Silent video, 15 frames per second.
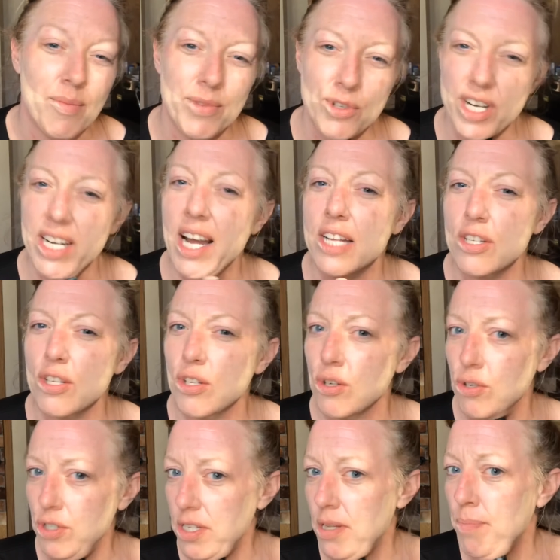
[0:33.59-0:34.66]
Try not to go
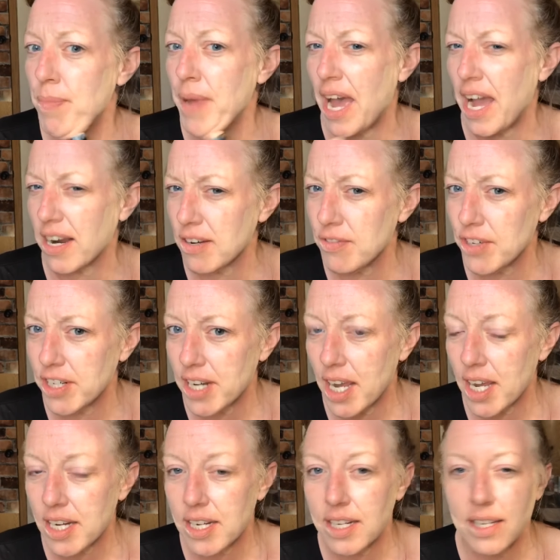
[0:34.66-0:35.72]
to the back of your
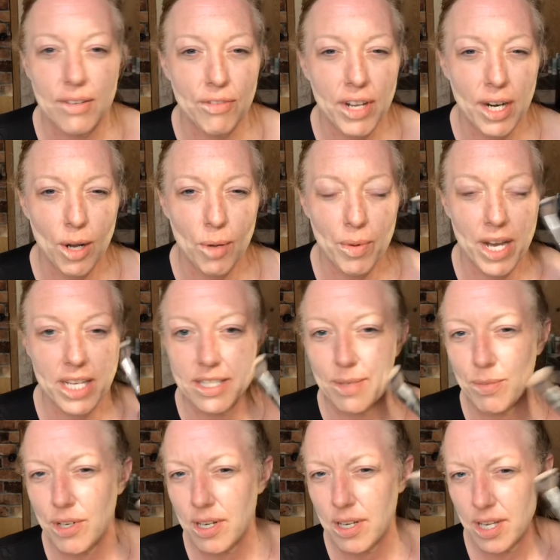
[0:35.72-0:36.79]
neck if at all
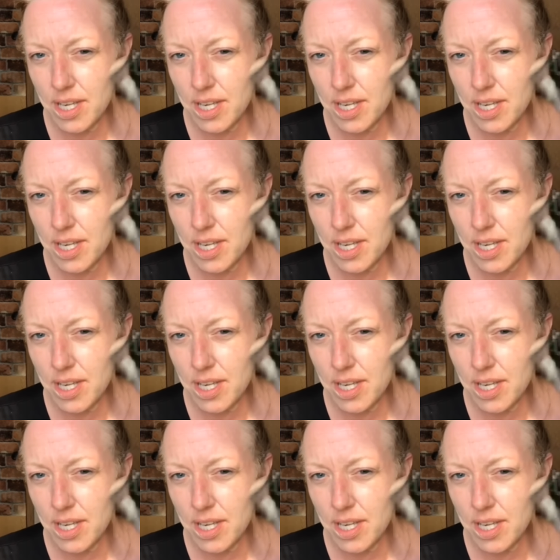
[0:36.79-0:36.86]
possible.